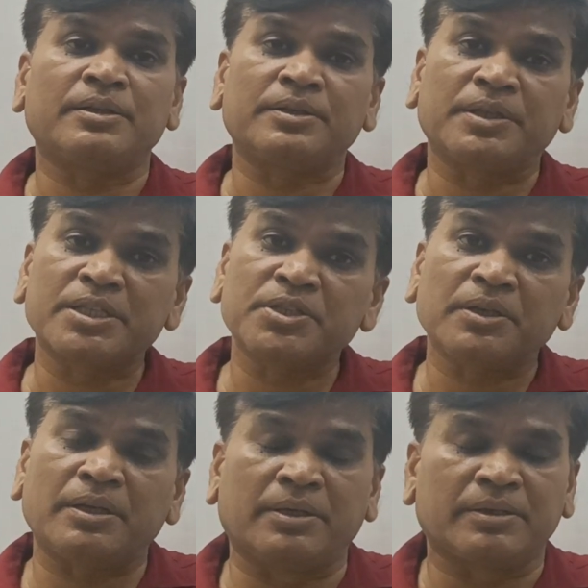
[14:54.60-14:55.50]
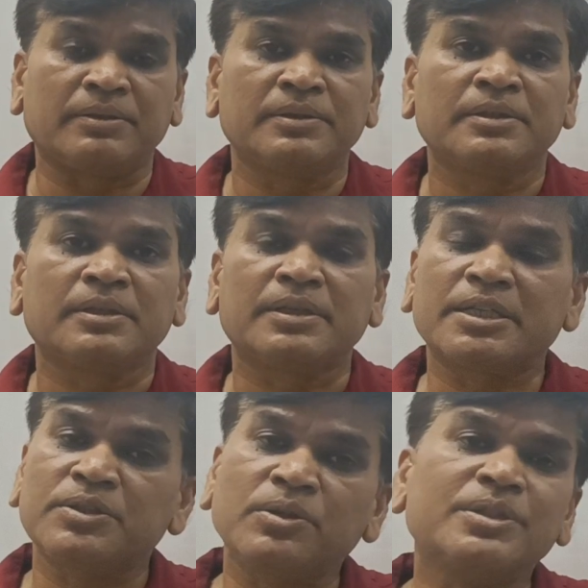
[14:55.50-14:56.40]
does
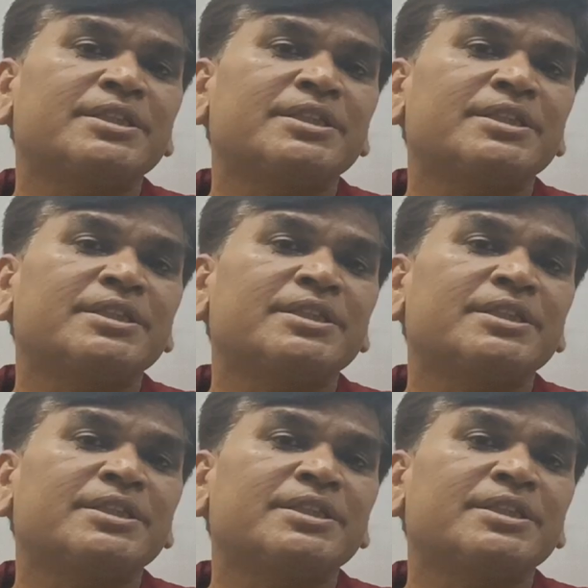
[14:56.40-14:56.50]
not